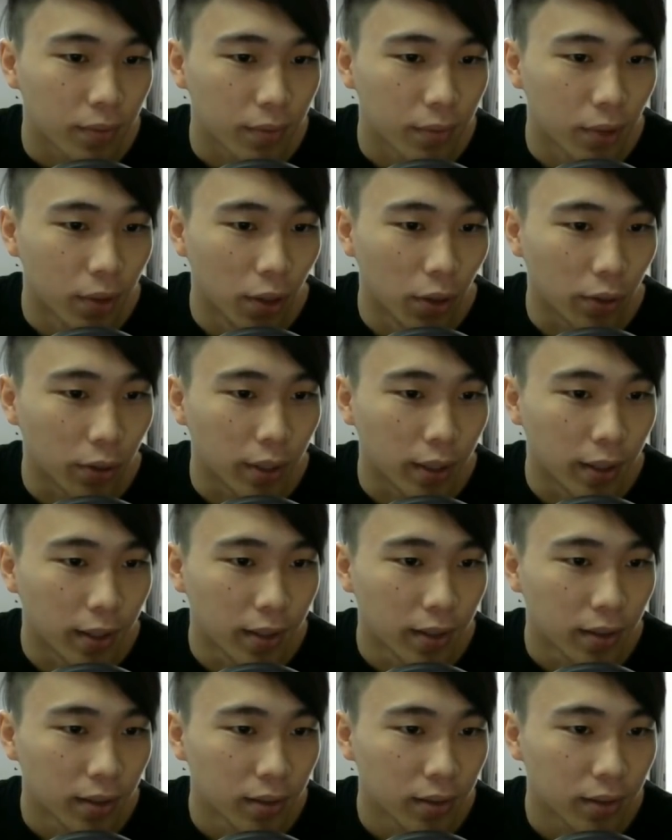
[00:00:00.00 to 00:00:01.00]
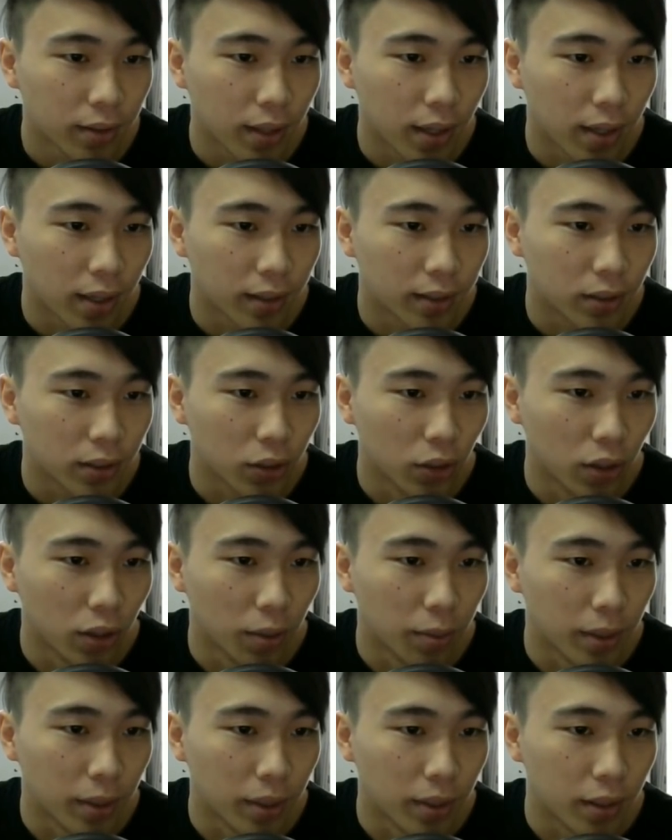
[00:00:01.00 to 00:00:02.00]
Okay, that's gonna
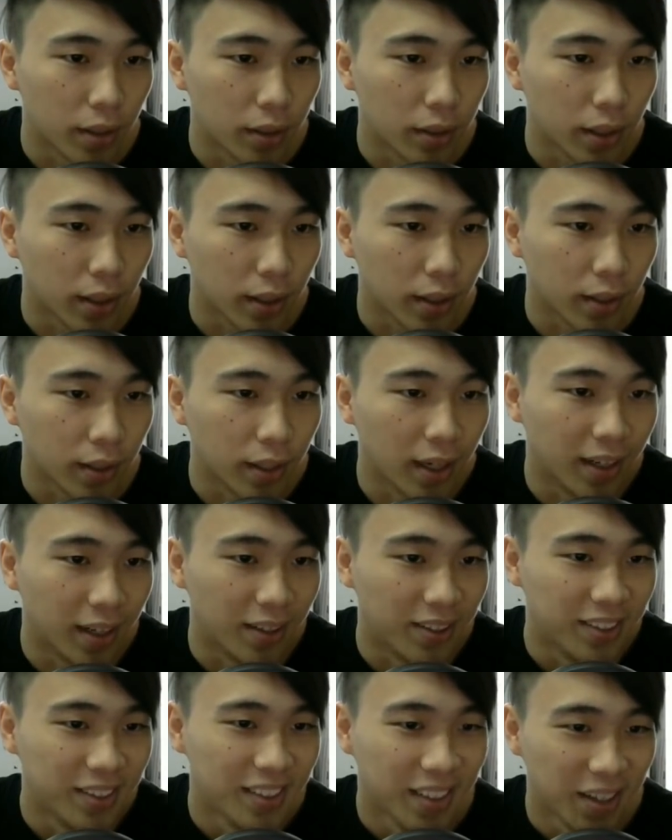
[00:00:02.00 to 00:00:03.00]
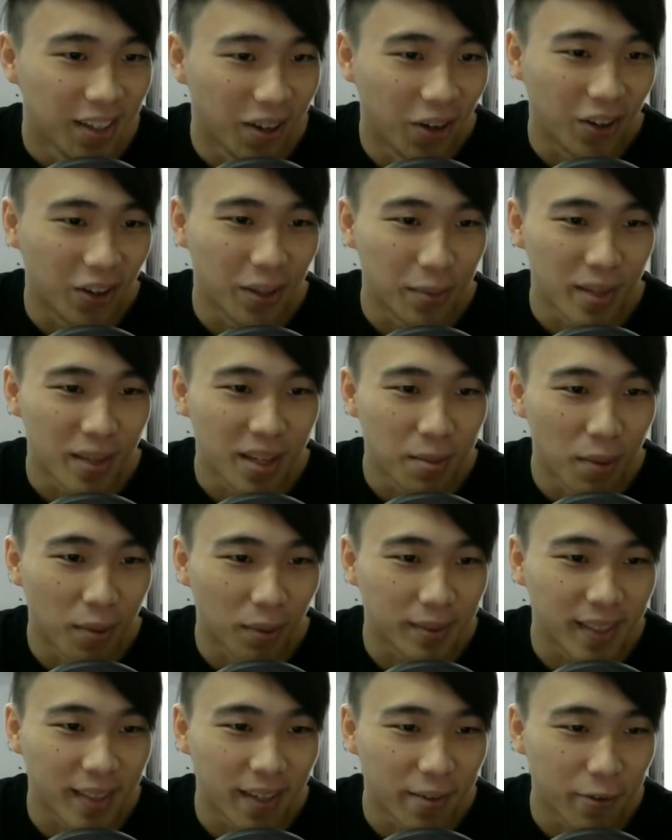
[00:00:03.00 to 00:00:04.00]
be taking down all the mini
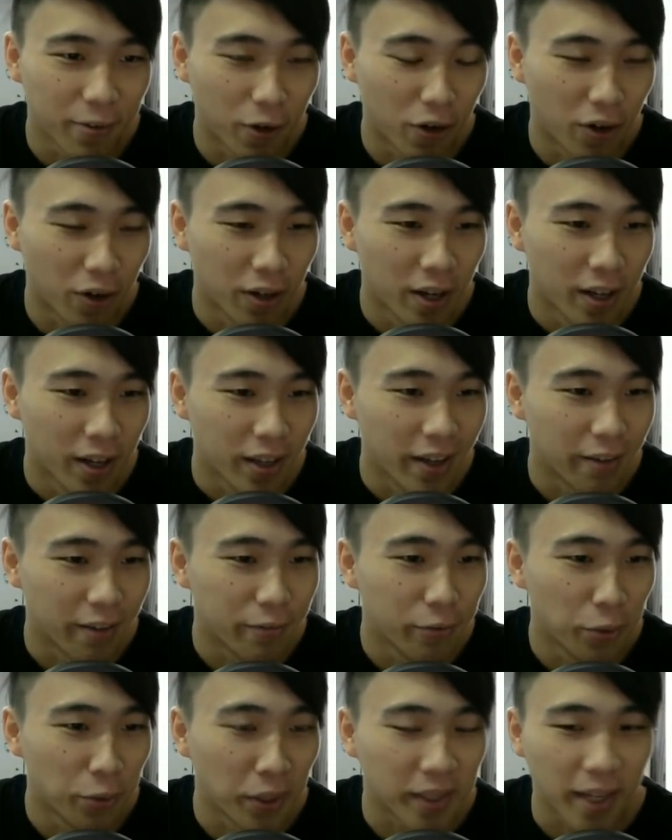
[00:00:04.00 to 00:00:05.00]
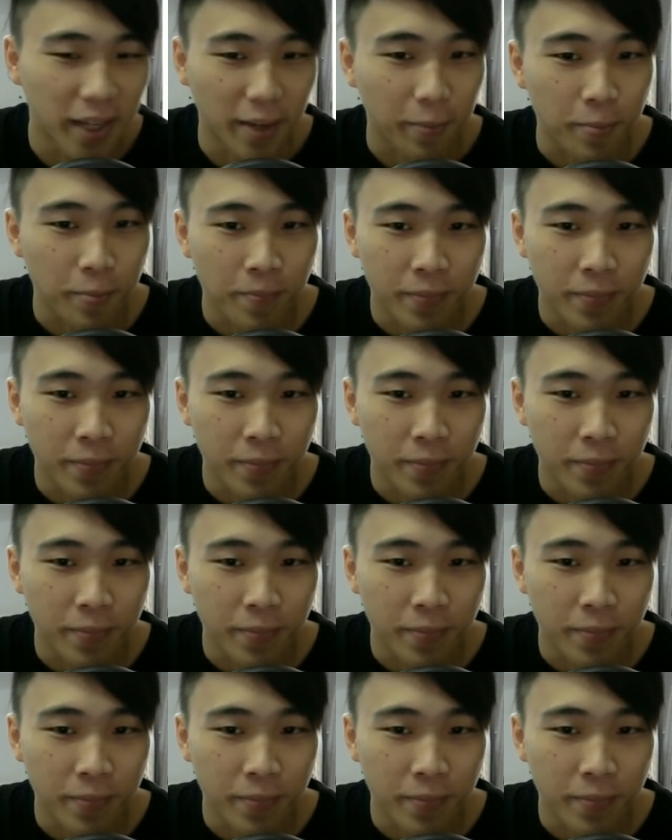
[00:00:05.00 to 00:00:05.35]
mobs there for their full attack.